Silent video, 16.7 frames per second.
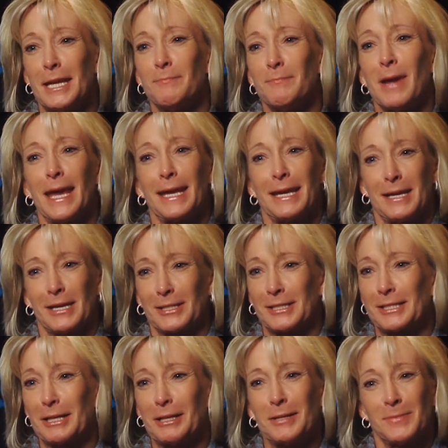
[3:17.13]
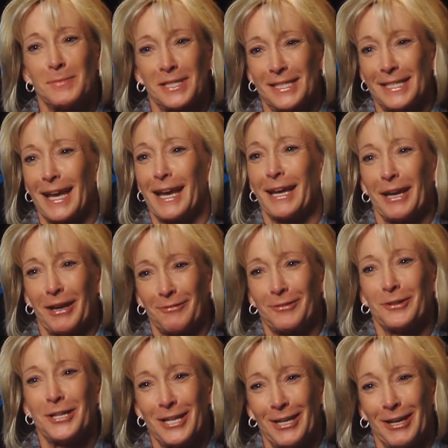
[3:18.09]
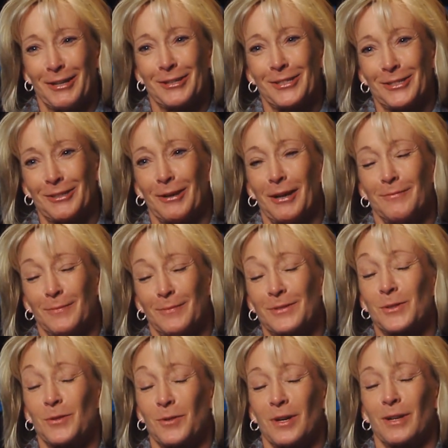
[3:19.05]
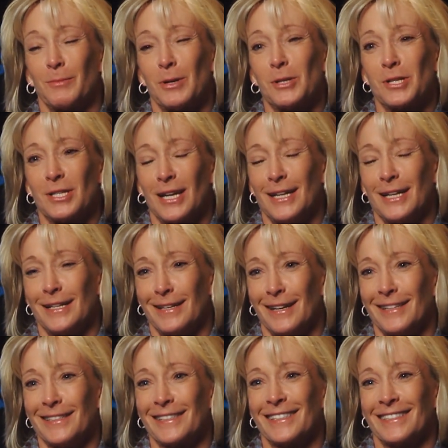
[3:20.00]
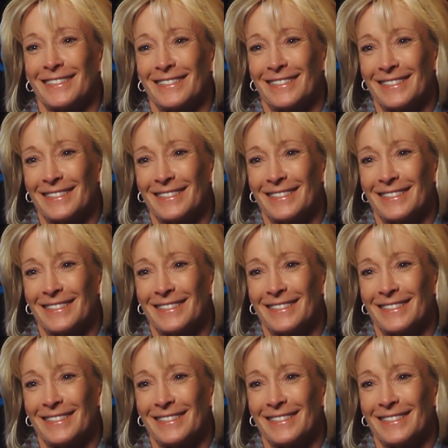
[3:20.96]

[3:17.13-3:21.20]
keep making a silly mistake every year, so I've scored a bunch of 99s